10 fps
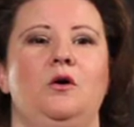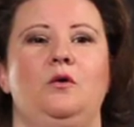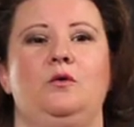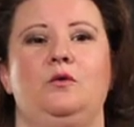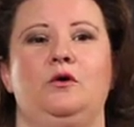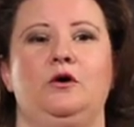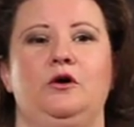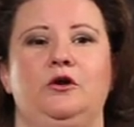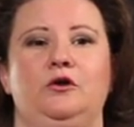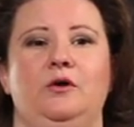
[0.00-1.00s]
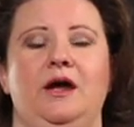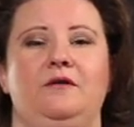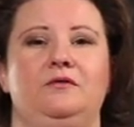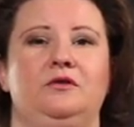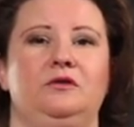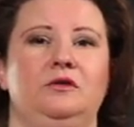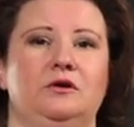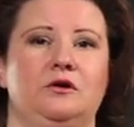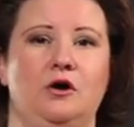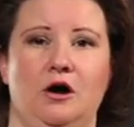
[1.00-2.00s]
or you have
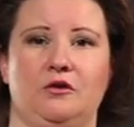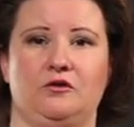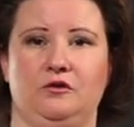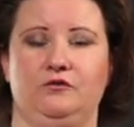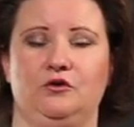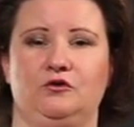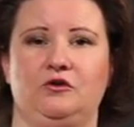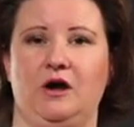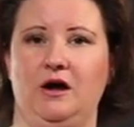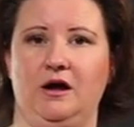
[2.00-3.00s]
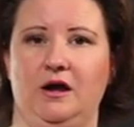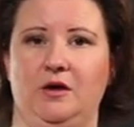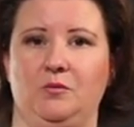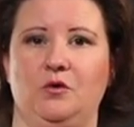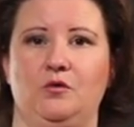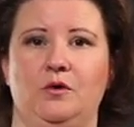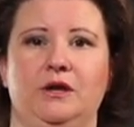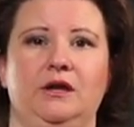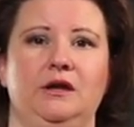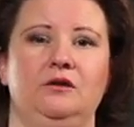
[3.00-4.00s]
the cost of your time
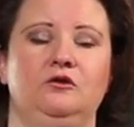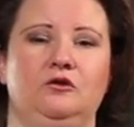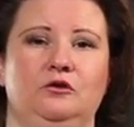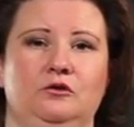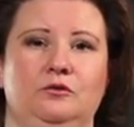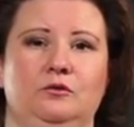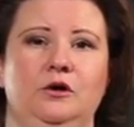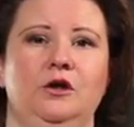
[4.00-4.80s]
going into